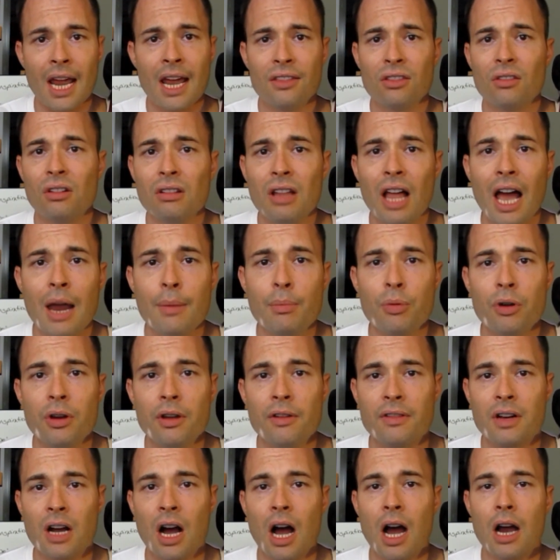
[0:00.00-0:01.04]
at the
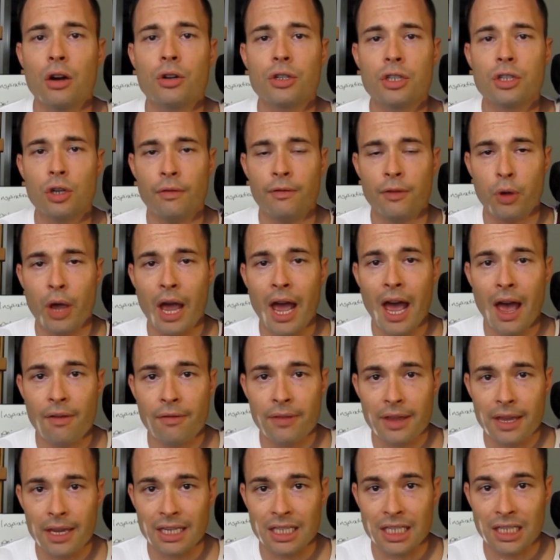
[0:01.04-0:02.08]
Library of Congress. If you
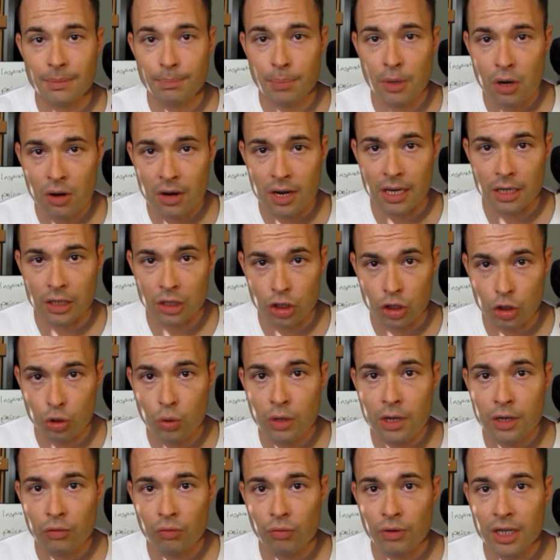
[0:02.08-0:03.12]
have experience
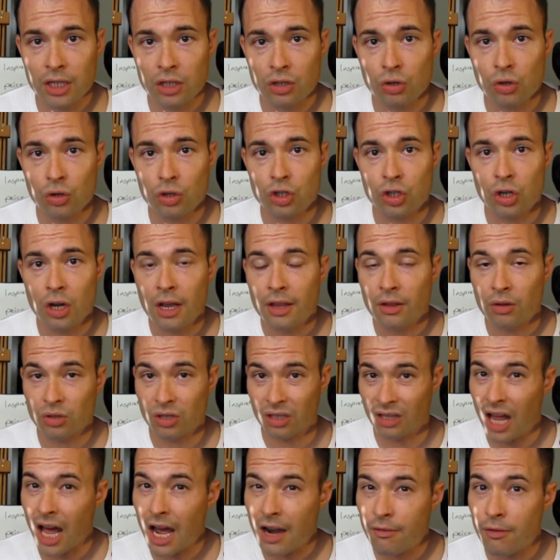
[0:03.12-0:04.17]
doing research, there's
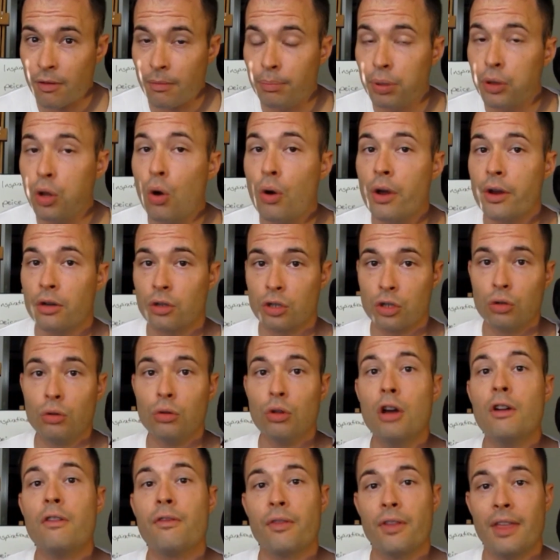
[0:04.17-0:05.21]
a lot of employers who
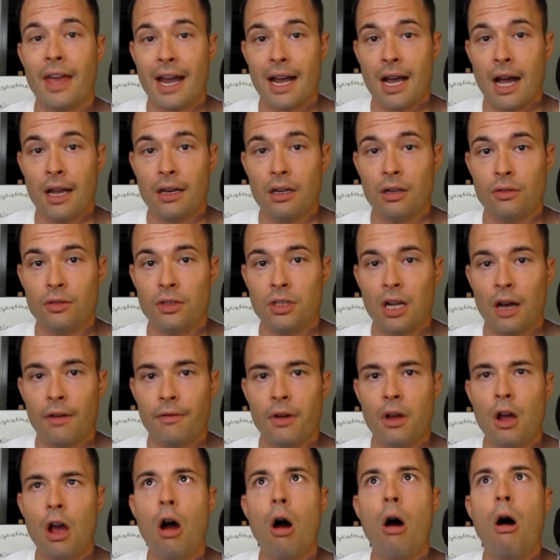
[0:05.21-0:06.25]
look for that kind of
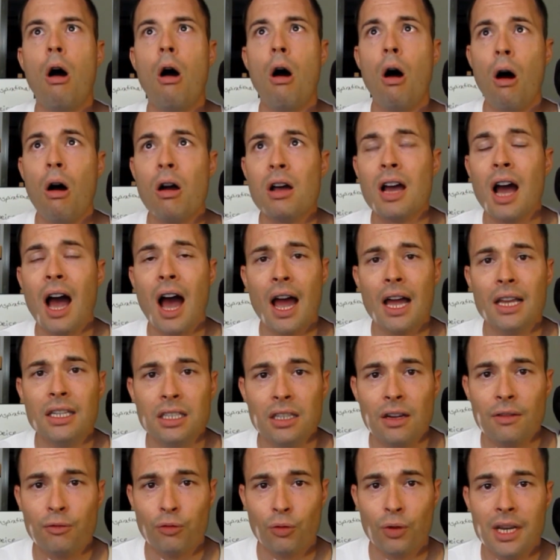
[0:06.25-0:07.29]
stuff. All
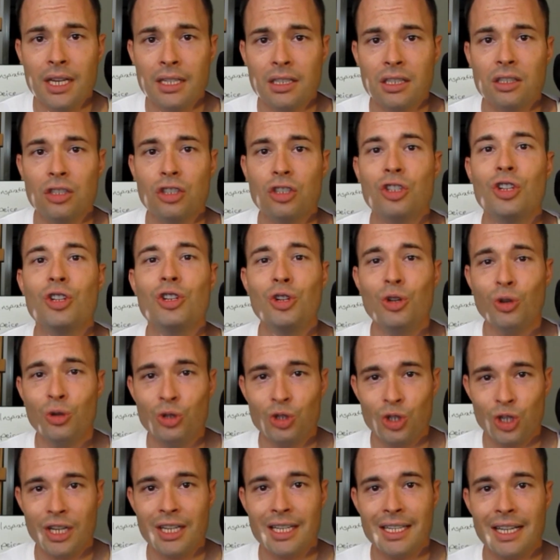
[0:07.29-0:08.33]
kinds of reasons to do
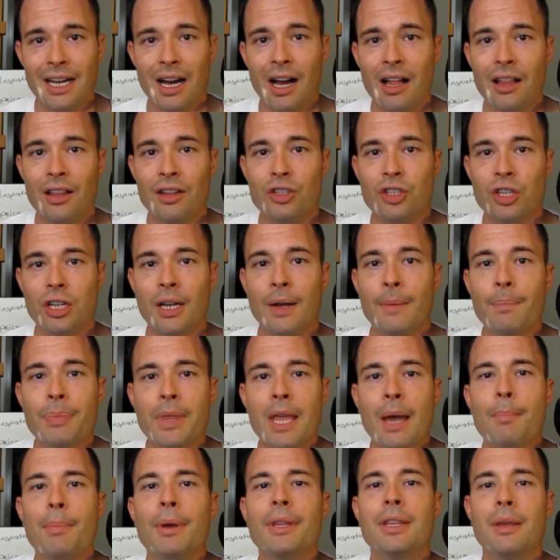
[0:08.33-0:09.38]
genealogy,
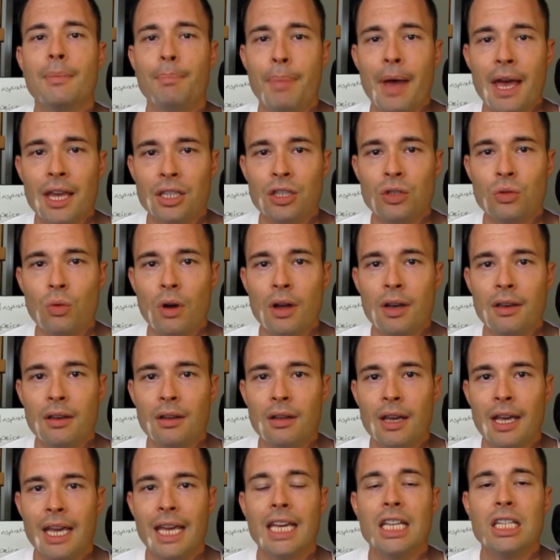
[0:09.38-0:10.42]
but the best one
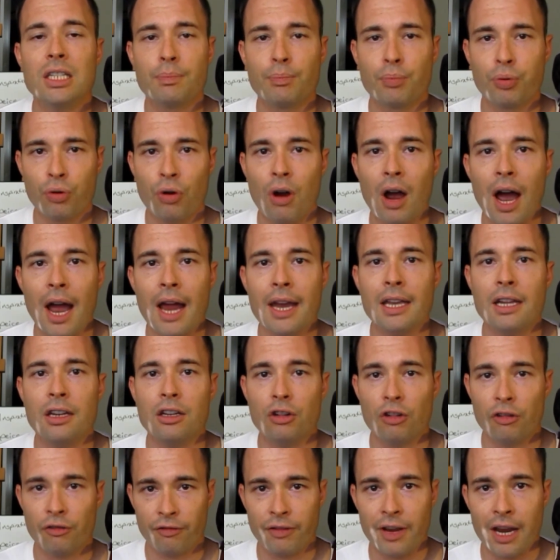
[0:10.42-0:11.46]
is pride in
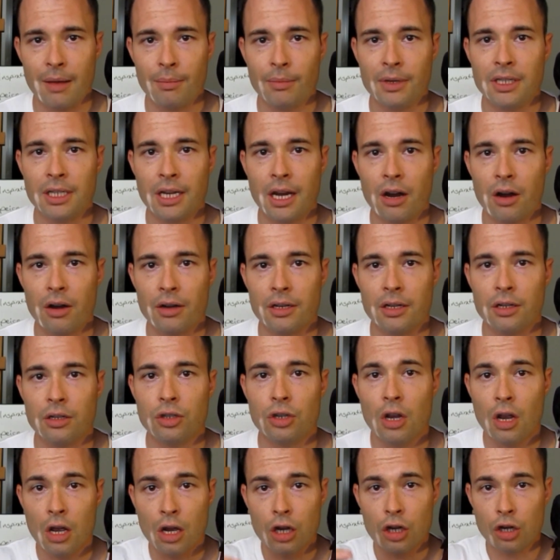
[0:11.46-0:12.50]
your family's
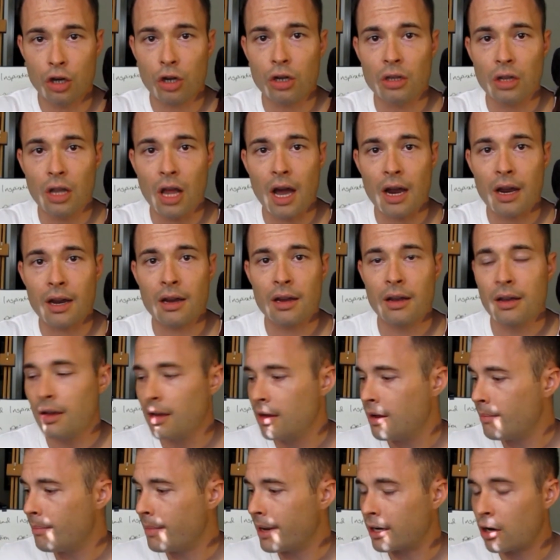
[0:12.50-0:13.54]
heritage. Good luck.
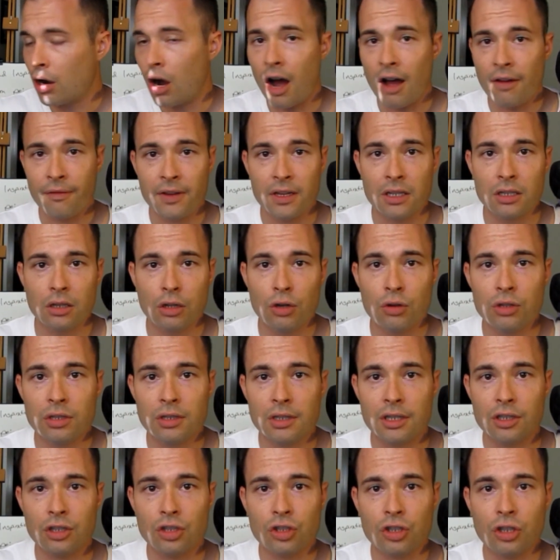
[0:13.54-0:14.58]
My coffee is
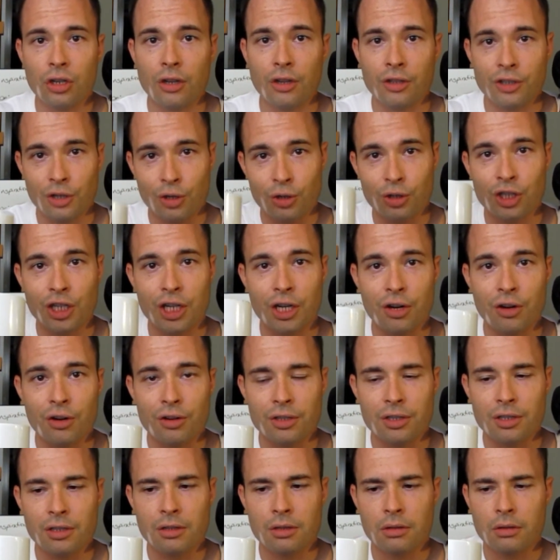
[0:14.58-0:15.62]
losing its chill, so
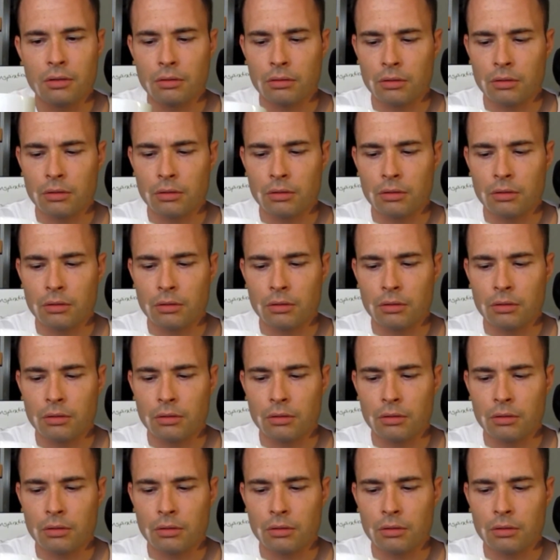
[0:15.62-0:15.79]
cheers.